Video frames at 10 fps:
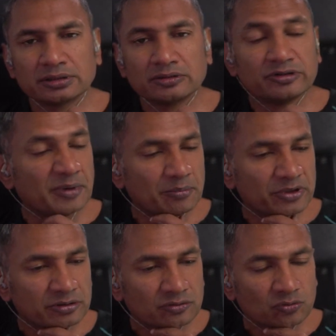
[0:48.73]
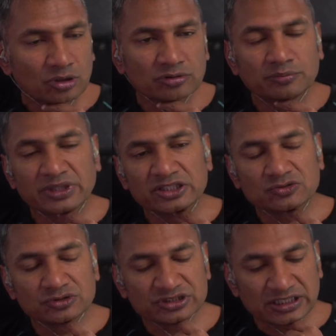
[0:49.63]
Remember, Warren Bates
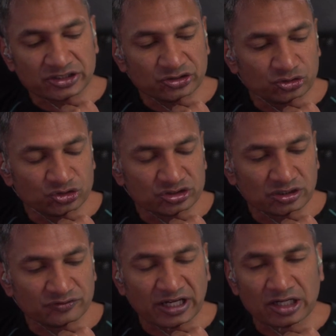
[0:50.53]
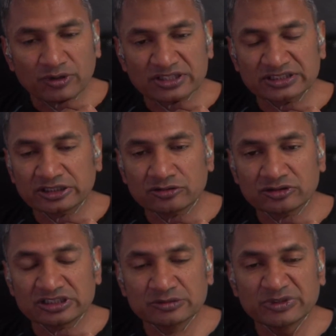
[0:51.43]
was accused of harassing her or
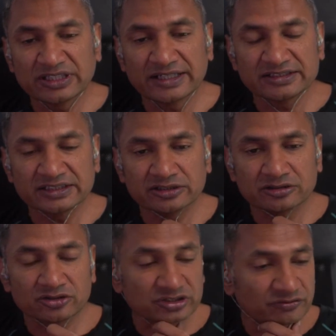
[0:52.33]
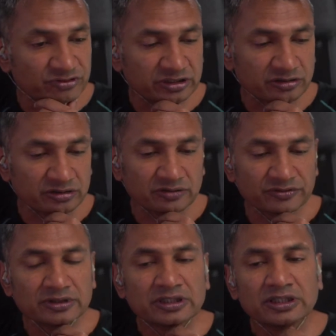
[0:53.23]
intimidating her or something or
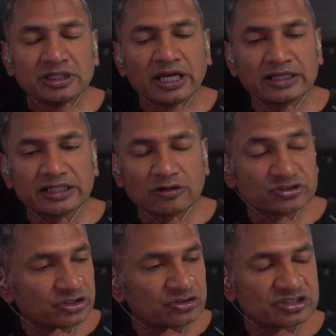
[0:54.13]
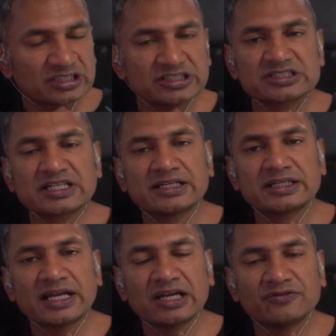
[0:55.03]
another, and that was used as
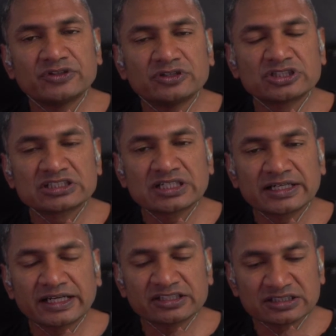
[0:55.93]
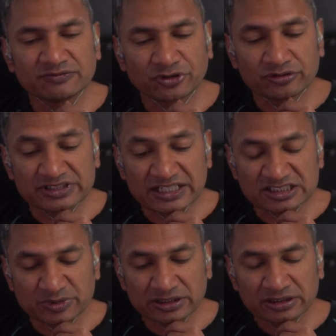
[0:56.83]
evidence against him for his
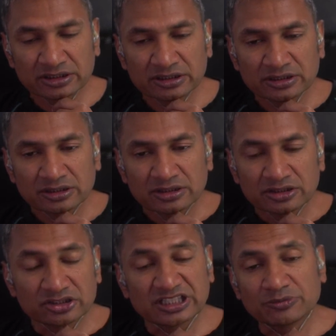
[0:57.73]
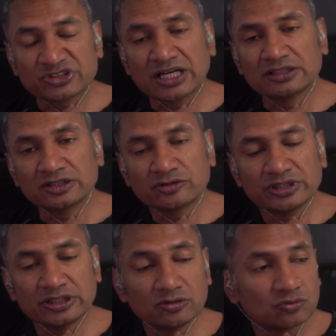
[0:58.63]
ASBI. The same Charlotte
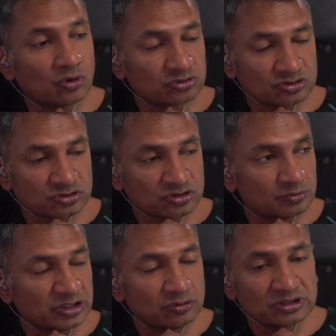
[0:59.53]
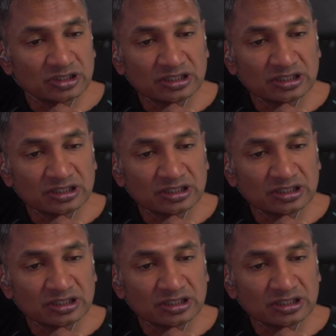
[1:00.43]
Green who wrote to me with a